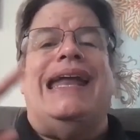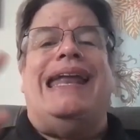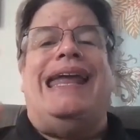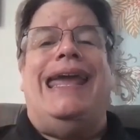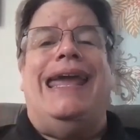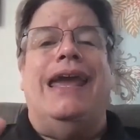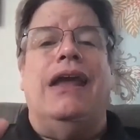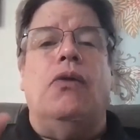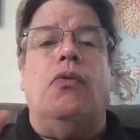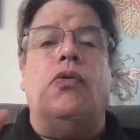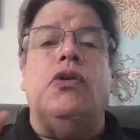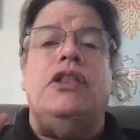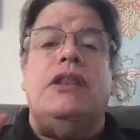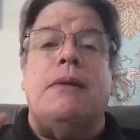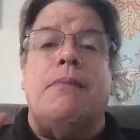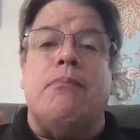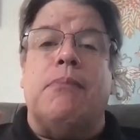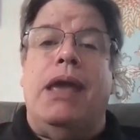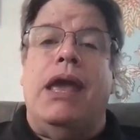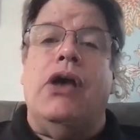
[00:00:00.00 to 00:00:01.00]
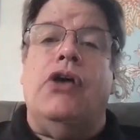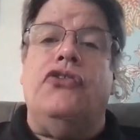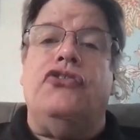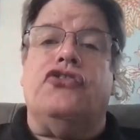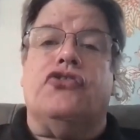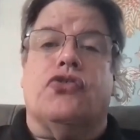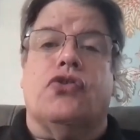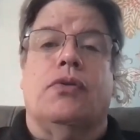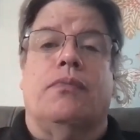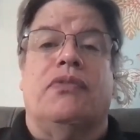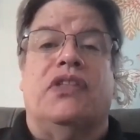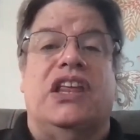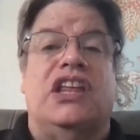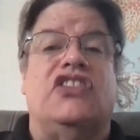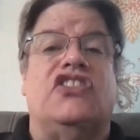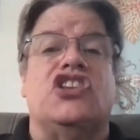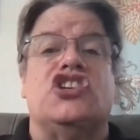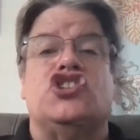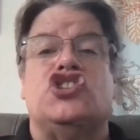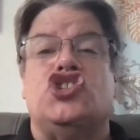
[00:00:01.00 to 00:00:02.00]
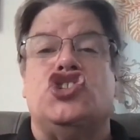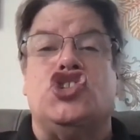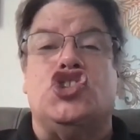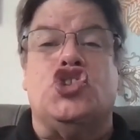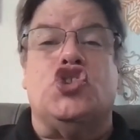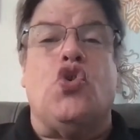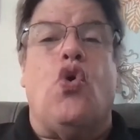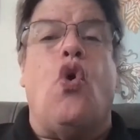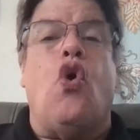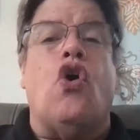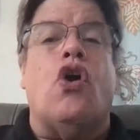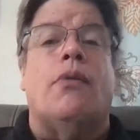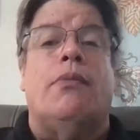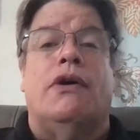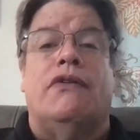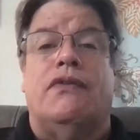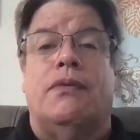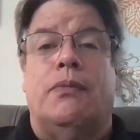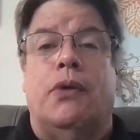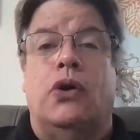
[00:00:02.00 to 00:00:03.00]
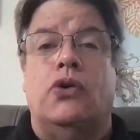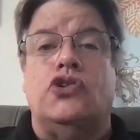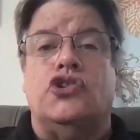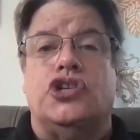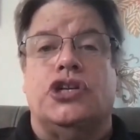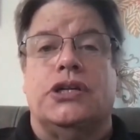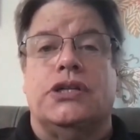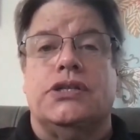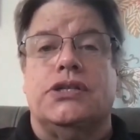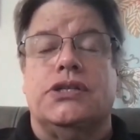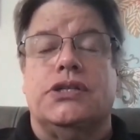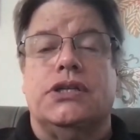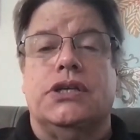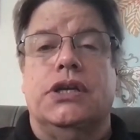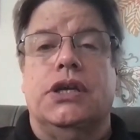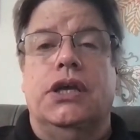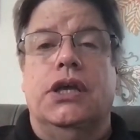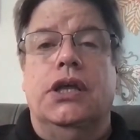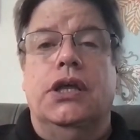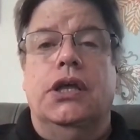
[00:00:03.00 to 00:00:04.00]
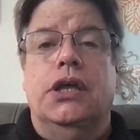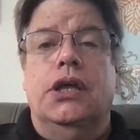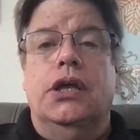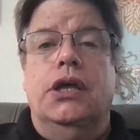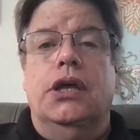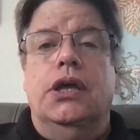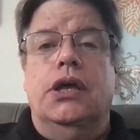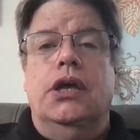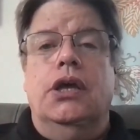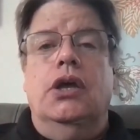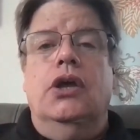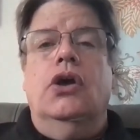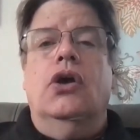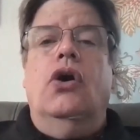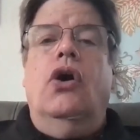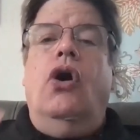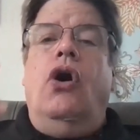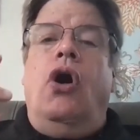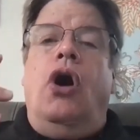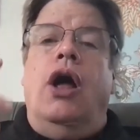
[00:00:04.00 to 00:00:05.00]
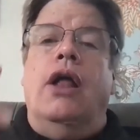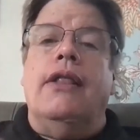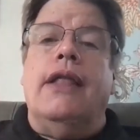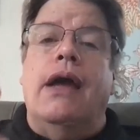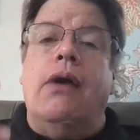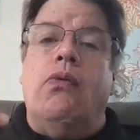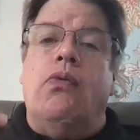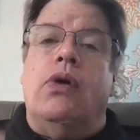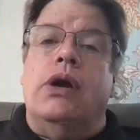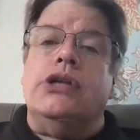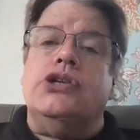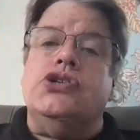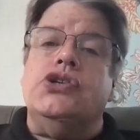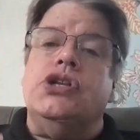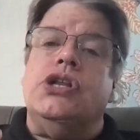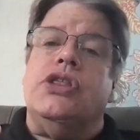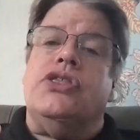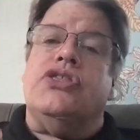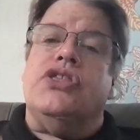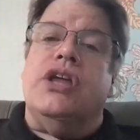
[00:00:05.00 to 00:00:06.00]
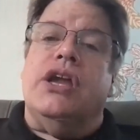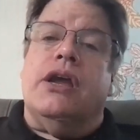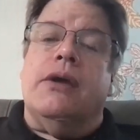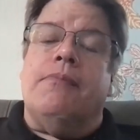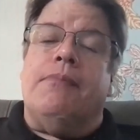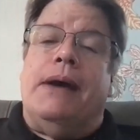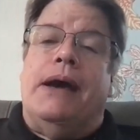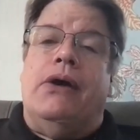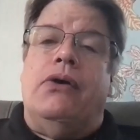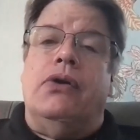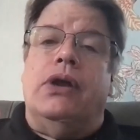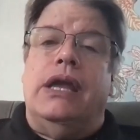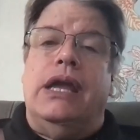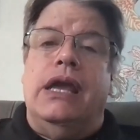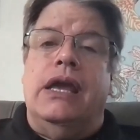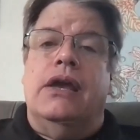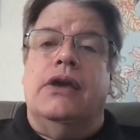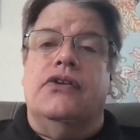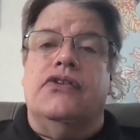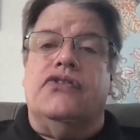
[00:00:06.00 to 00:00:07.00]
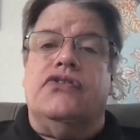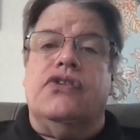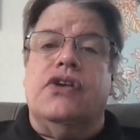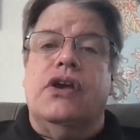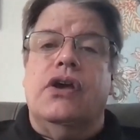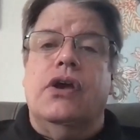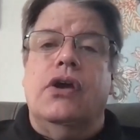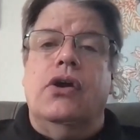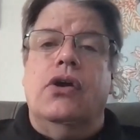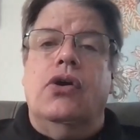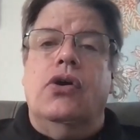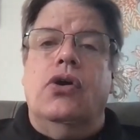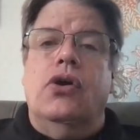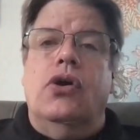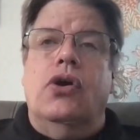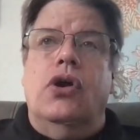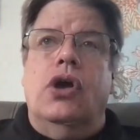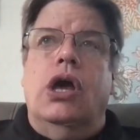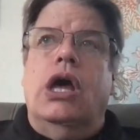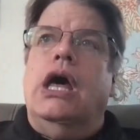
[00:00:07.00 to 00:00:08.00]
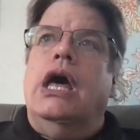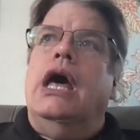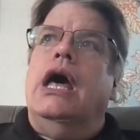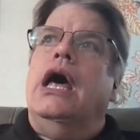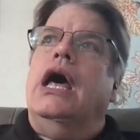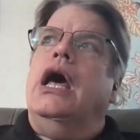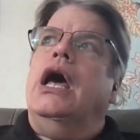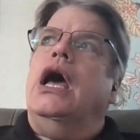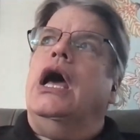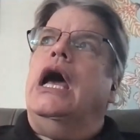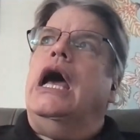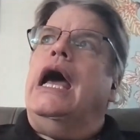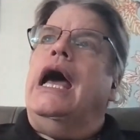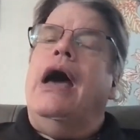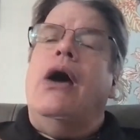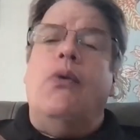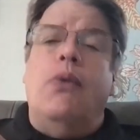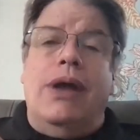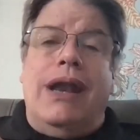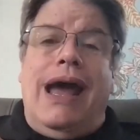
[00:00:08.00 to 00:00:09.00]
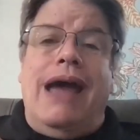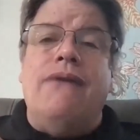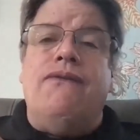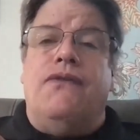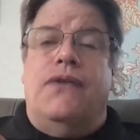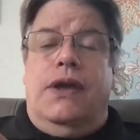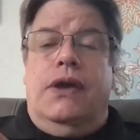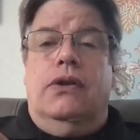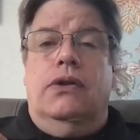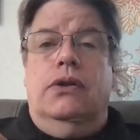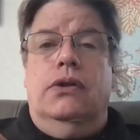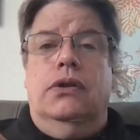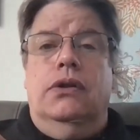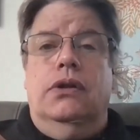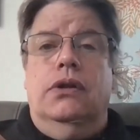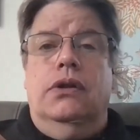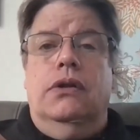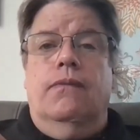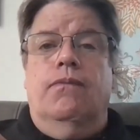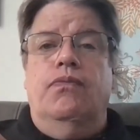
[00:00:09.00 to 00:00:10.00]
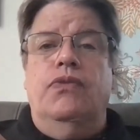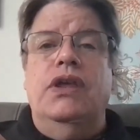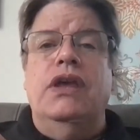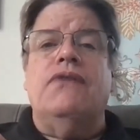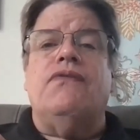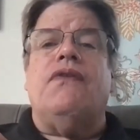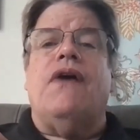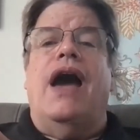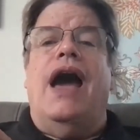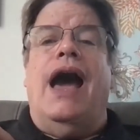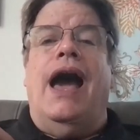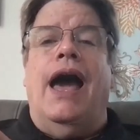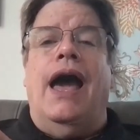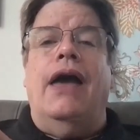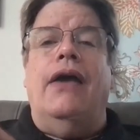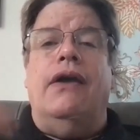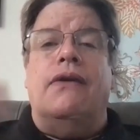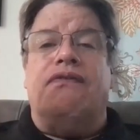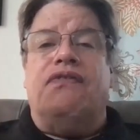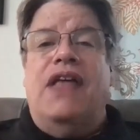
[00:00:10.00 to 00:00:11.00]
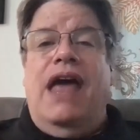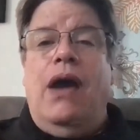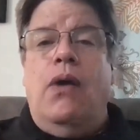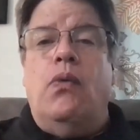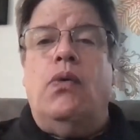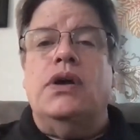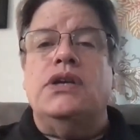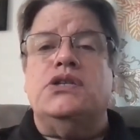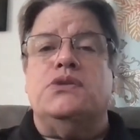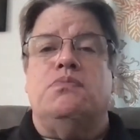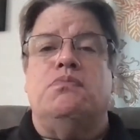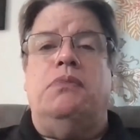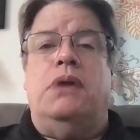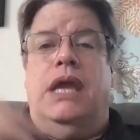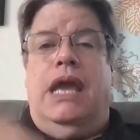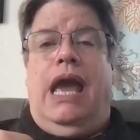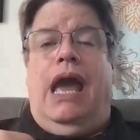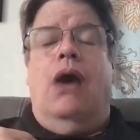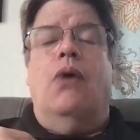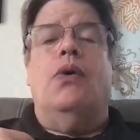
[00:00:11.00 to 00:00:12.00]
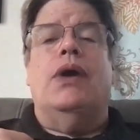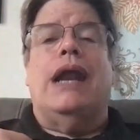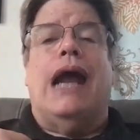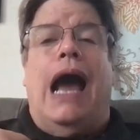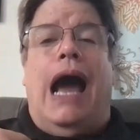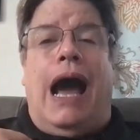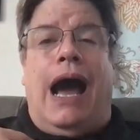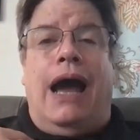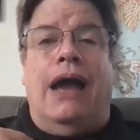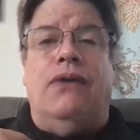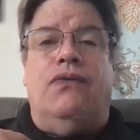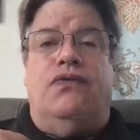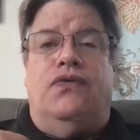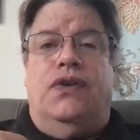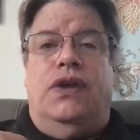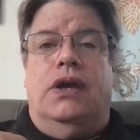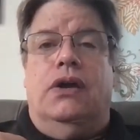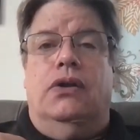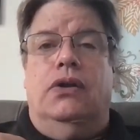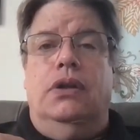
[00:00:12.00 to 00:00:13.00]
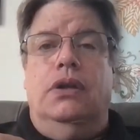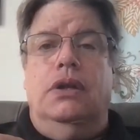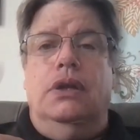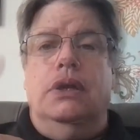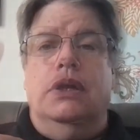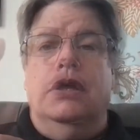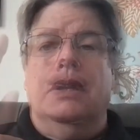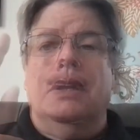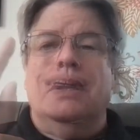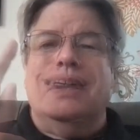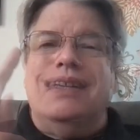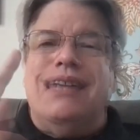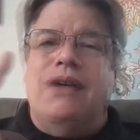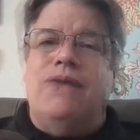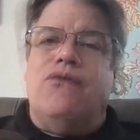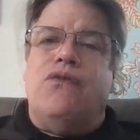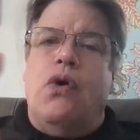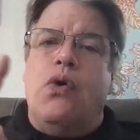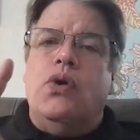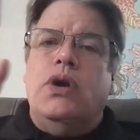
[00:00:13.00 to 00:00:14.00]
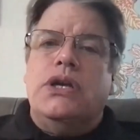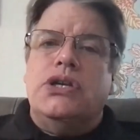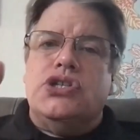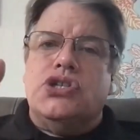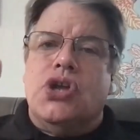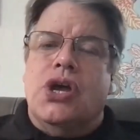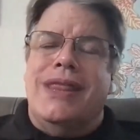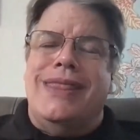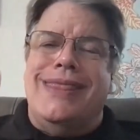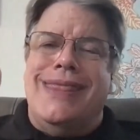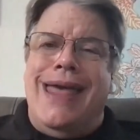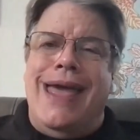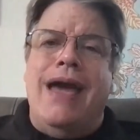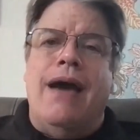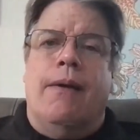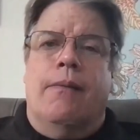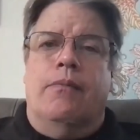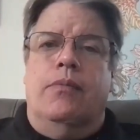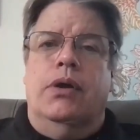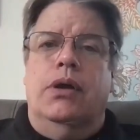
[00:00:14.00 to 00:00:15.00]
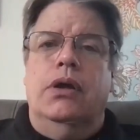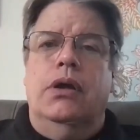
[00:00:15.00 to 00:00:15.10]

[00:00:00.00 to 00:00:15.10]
hit with the maelstrom, the storm of emotions, all I want you to think about is, how would I feel? If that was me, how would I feel? Stay focused on them